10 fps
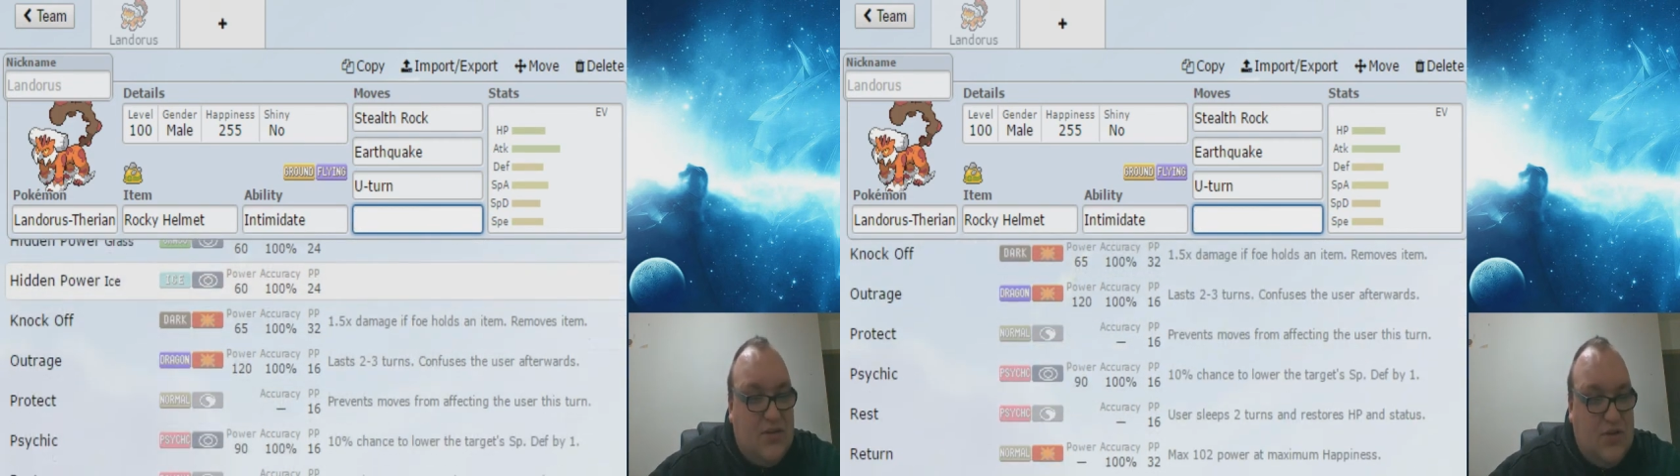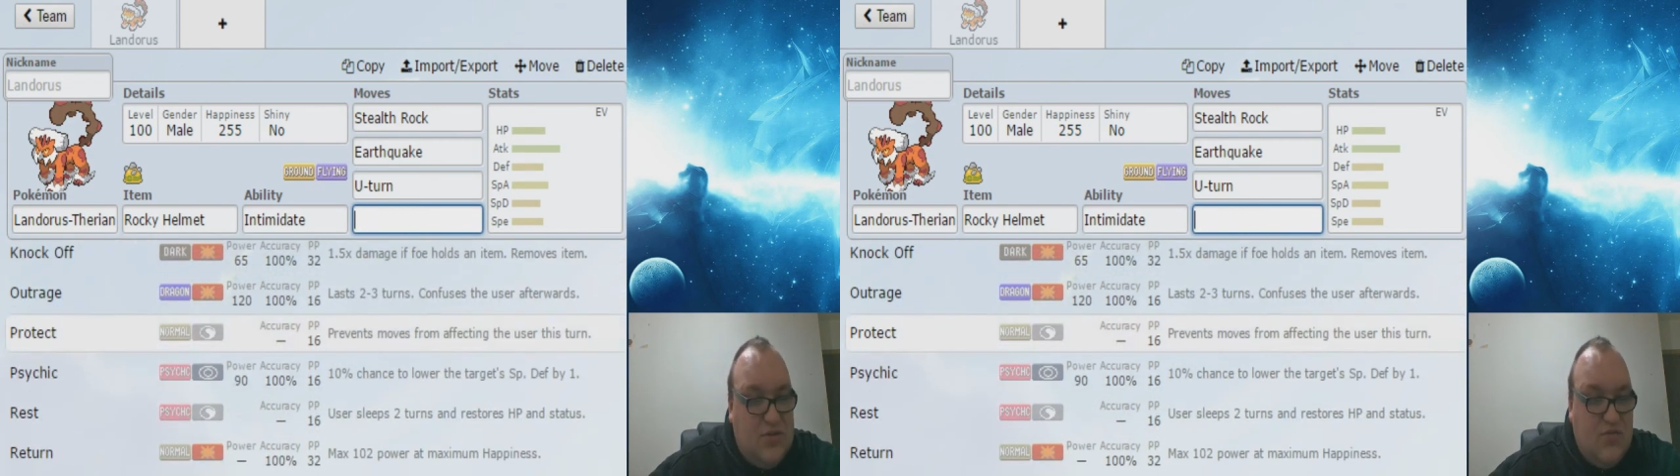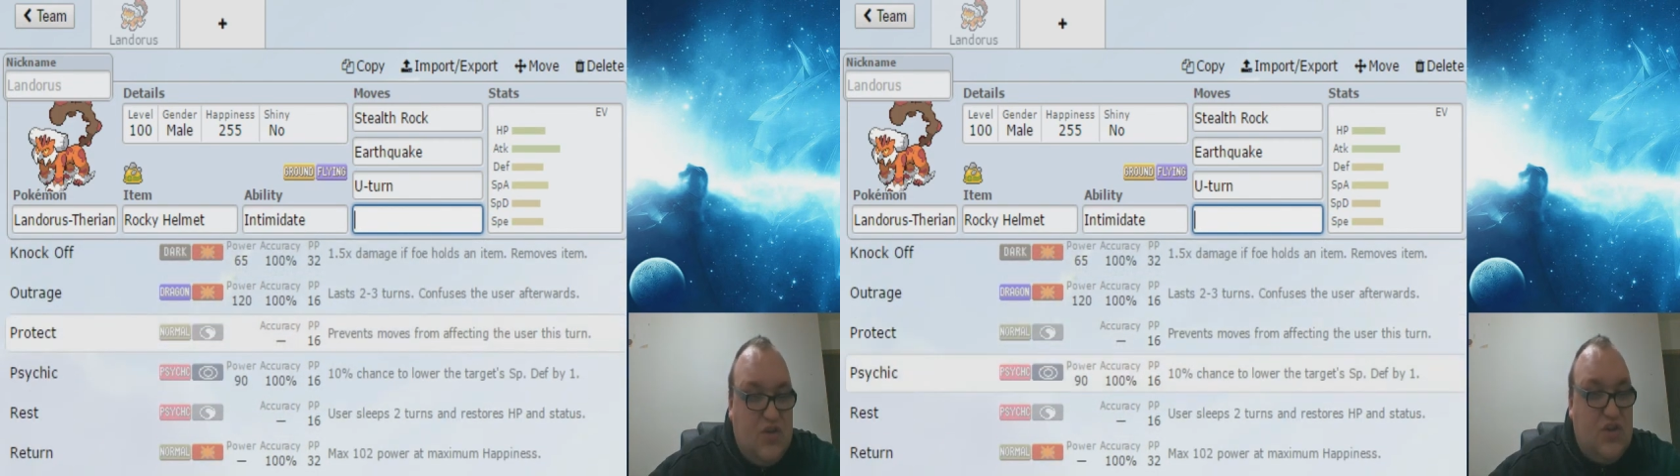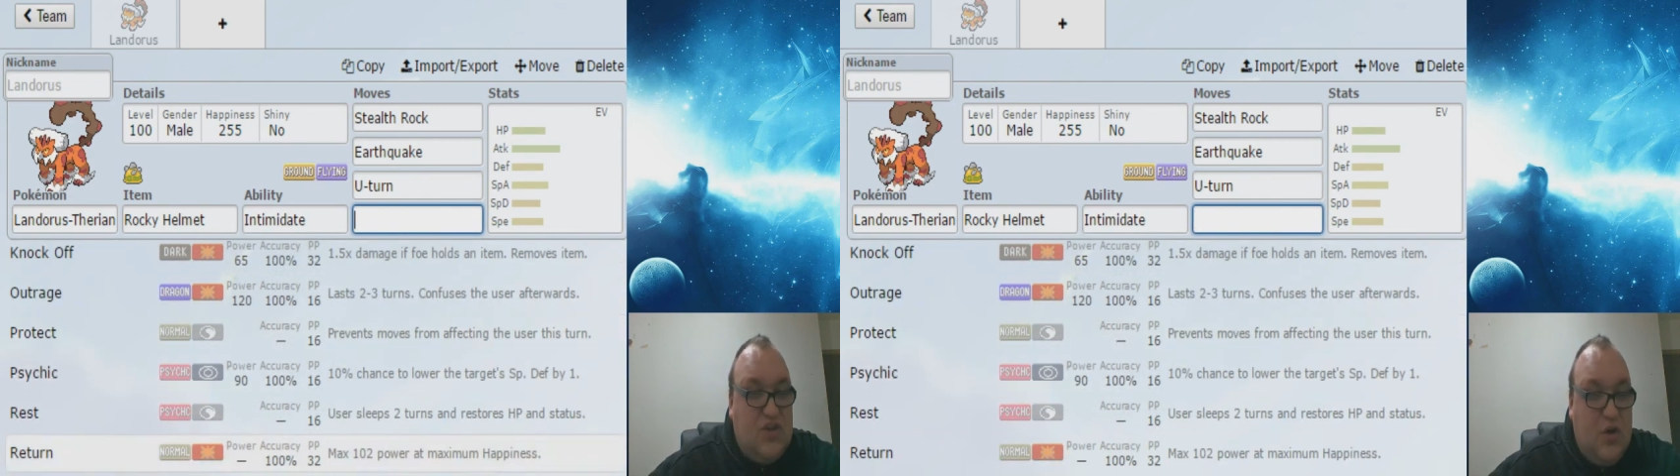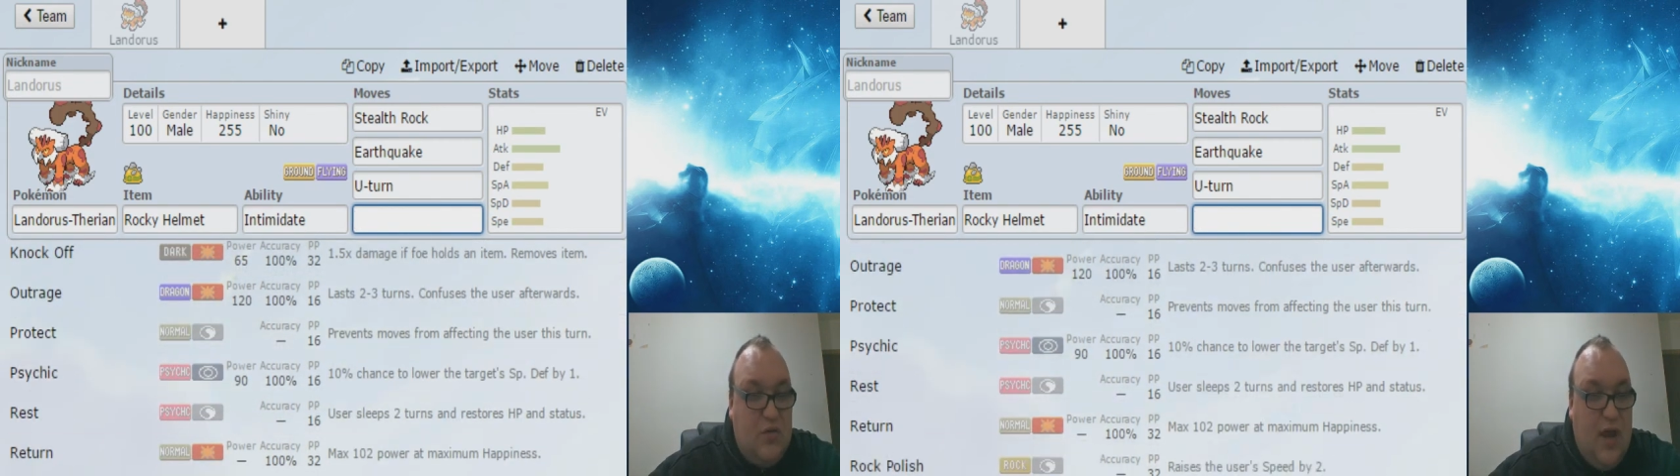to
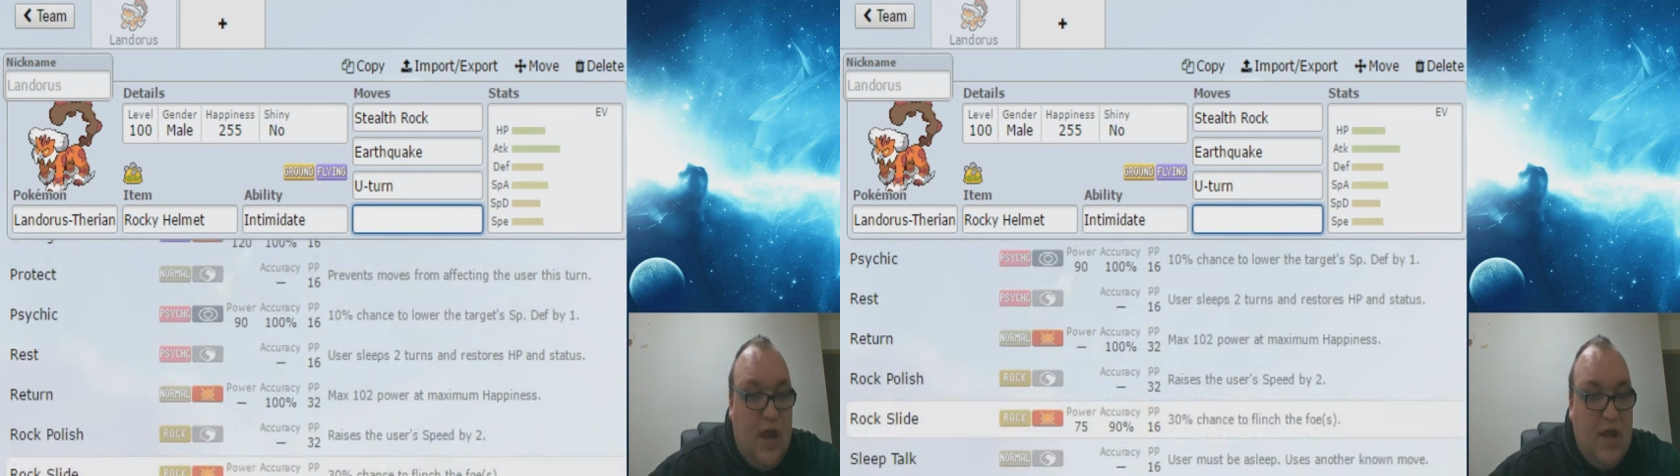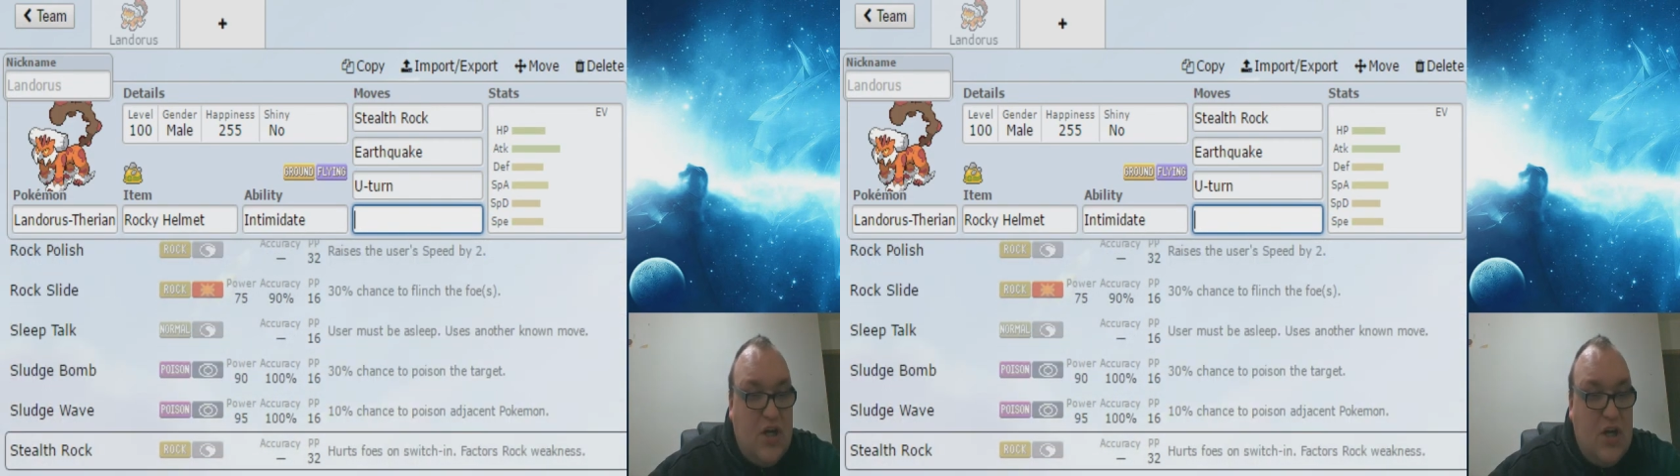Stone Edge,